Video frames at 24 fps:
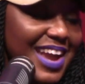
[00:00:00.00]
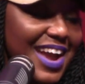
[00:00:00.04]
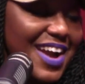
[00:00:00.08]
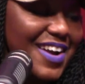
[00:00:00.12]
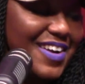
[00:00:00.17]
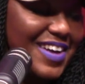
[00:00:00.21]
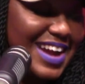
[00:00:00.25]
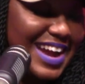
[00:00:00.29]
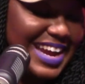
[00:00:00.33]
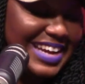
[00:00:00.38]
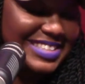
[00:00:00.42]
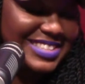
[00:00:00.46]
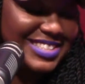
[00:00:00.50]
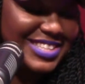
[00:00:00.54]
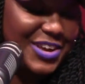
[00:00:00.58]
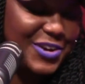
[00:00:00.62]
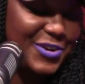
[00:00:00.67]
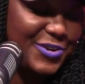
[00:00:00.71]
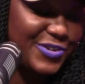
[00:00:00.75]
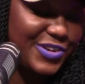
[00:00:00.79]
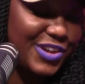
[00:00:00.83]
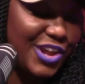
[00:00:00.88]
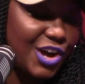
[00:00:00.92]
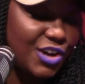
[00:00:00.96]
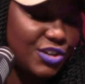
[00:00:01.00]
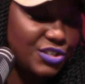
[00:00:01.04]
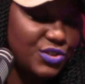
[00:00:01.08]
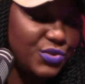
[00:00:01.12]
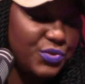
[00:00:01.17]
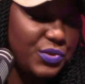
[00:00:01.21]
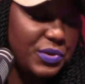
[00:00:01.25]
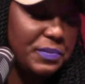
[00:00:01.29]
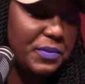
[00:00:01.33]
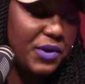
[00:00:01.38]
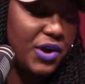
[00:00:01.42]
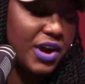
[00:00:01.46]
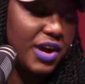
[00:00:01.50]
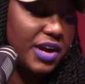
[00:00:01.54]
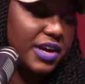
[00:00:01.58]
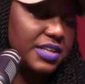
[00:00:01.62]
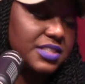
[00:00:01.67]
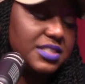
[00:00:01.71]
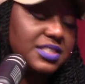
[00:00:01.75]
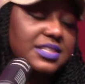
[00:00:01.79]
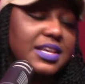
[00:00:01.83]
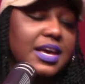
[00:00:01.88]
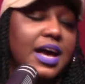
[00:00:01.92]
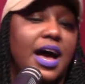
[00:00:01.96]
All right, so closing
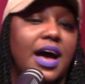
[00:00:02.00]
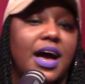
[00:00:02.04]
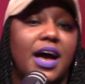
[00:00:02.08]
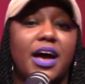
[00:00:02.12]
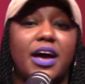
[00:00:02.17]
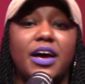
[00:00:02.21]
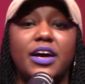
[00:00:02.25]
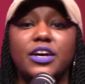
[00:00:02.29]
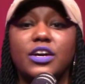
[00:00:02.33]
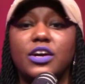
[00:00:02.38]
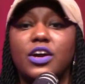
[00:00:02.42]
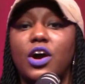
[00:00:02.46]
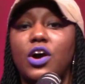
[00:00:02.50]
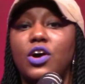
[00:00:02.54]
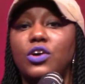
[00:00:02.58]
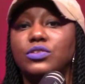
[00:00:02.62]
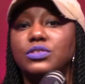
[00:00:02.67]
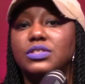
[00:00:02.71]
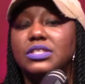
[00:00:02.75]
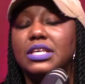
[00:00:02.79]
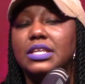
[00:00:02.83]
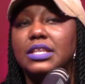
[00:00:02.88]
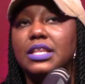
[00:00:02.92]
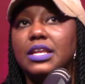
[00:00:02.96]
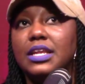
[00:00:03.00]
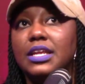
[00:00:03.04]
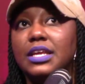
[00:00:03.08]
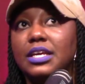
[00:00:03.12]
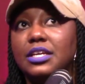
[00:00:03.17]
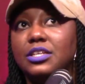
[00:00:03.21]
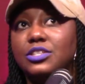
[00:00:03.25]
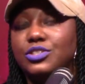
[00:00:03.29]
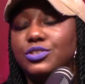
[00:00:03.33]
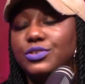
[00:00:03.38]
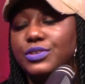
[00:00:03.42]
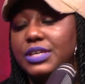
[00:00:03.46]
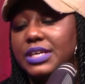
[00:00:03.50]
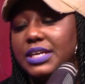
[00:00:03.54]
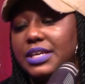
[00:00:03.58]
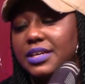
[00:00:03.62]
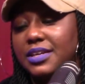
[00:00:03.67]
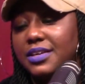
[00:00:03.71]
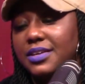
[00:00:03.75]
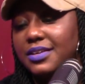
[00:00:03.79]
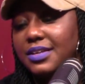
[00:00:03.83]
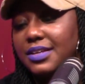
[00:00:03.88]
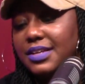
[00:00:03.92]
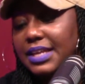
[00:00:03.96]
remarks. Go to the
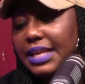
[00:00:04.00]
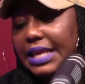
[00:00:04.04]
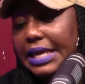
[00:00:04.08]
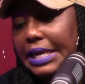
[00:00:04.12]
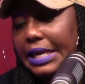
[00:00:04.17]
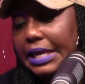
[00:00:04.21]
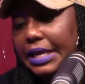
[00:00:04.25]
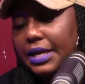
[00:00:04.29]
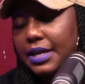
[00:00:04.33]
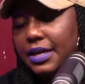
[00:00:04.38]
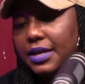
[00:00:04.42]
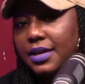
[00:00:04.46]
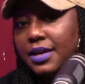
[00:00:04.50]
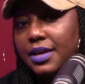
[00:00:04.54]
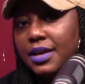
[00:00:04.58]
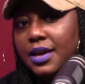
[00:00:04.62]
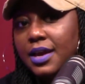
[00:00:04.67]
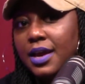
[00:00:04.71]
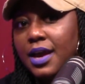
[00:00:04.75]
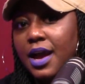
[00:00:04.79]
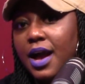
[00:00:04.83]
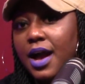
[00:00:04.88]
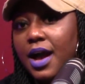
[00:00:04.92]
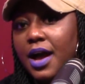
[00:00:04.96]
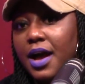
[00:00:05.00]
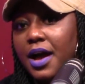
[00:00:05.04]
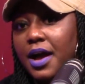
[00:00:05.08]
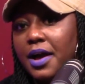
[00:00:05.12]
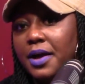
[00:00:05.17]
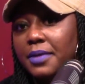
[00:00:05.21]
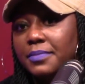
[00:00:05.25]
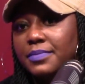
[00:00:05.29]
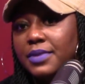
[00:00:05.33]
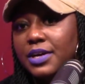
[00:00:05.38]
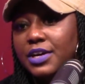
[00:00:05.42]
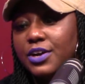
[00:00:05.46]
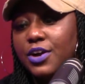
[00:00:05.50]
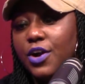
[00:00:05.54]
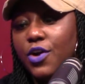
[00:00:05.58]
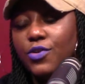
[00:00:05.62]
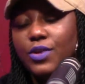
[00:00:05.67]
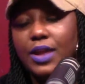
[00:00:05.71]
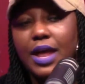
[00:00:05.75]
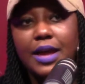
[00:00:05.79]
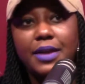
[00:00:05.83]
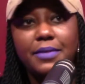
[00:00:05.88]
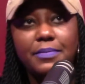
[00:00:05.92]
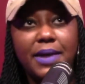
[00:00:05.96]
Linktree link. Go
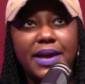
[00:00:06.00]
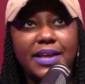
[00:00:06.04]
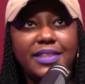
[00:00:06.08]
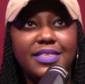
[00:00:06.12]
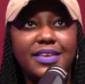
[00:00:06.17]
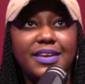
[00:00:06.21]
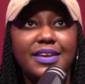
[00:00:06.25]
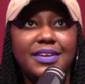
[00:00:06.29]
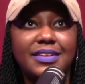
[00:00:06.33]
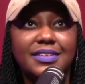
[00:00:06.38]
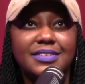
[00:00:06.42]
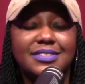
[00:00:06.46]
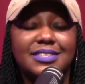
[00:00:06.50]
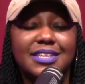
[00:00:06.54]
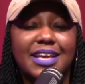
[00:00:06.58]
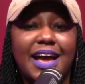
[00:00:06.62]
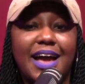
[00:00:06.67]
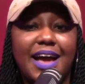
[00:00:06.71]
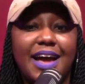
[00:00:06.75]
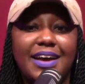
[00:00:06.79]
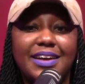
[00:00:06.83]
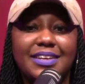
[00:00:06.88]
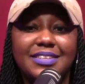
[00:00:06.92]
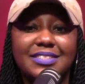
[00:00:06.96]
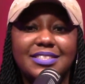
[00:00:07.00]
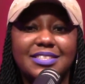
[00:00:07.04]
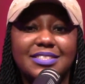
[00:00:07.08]
like my things, guys.